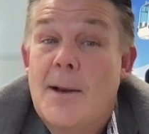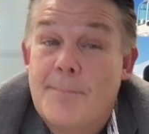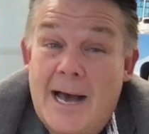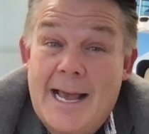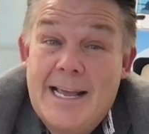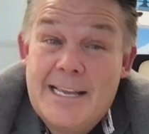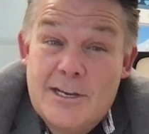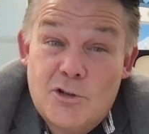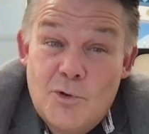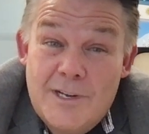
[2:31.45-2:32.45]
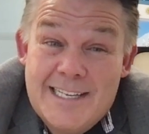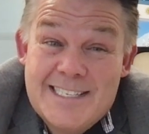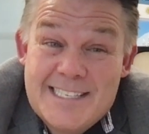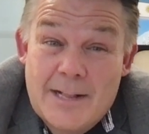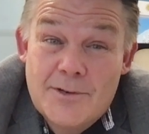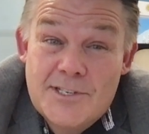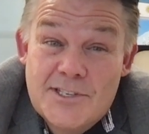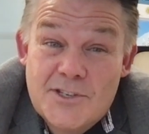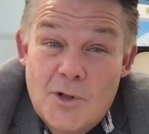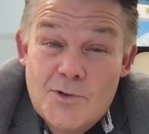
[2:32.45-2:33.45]
by including seller's
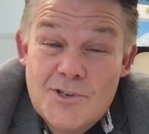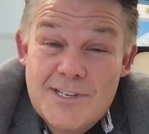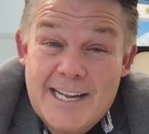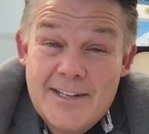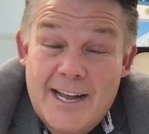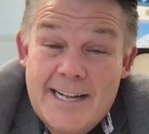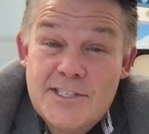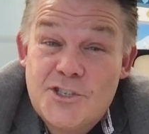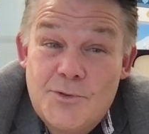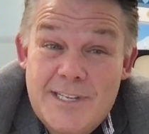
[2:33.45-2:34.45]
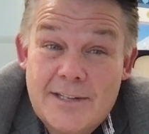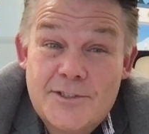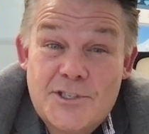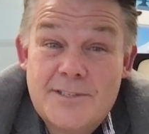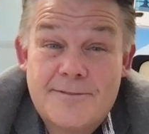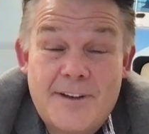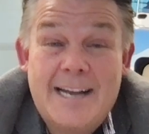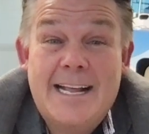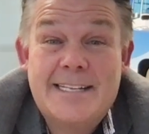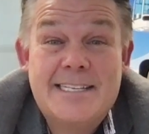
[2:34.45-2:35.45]
disclosure deadlines, due diligence,
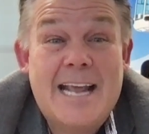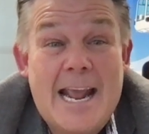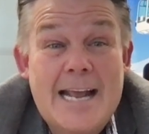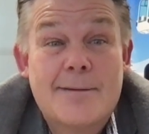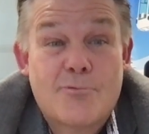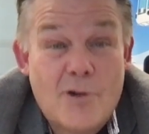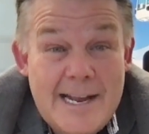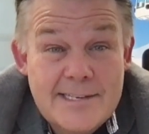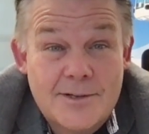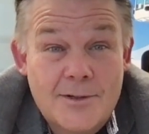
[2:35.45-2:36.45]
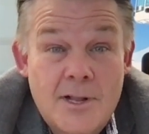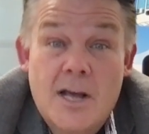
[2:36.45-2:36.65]
financing, and appraisal,